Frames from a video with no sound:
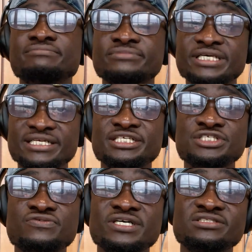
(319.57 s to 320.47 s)
in the
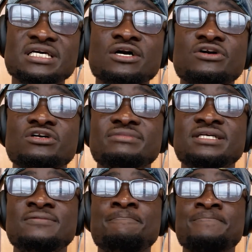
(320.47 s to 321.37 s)
US
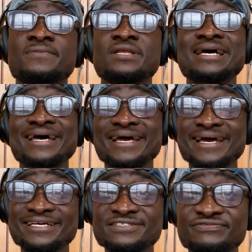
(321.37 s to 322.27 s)
economy.
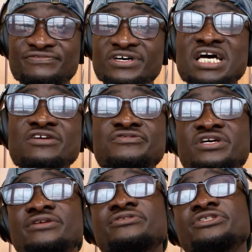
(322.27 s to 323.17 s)
It is very,
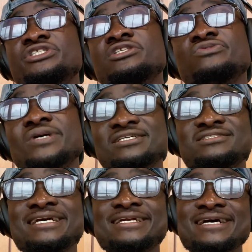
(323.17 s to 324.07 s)
very crucial to
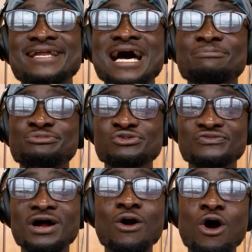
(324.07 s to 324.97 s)
understand that
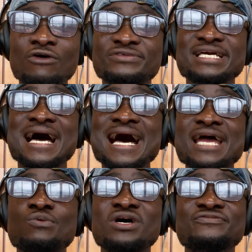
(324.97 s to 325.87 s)
approval of the
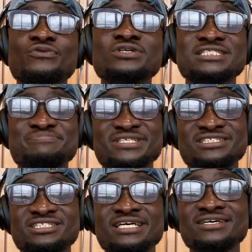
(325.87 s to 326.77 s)
I-140
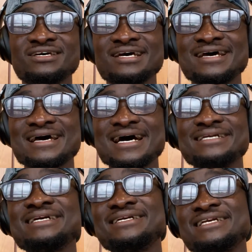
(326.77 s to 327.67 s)
petition
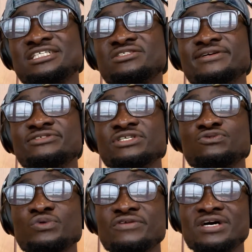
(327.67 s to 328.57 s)
under the national
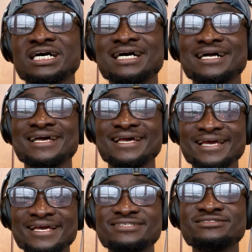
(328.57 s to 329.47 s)
interest waiver
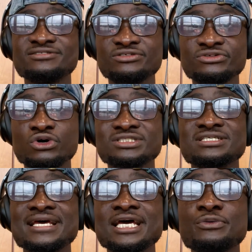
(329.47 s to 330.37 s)
is not
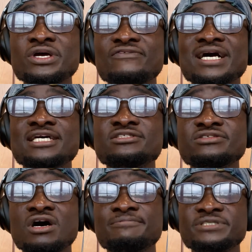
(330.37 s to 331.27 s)
equivalent
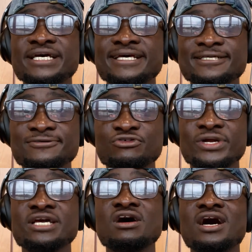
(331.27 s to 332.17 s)
to obtaining
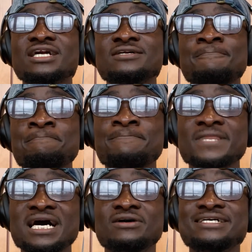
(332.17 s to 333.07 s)
green card.
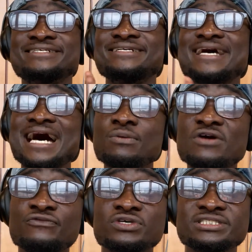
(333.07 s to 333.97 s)
Now, the
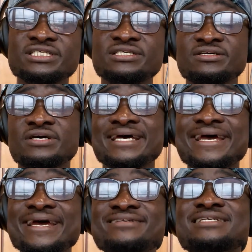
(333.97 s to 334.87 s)
I-140
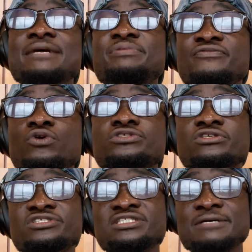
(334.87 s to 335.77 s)
is a
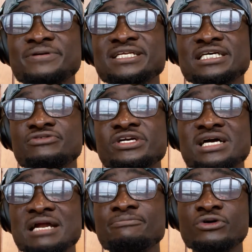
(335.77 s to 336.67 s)
pivotal step in the green
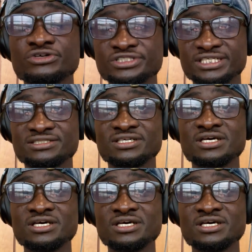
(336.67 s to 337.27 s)
card process,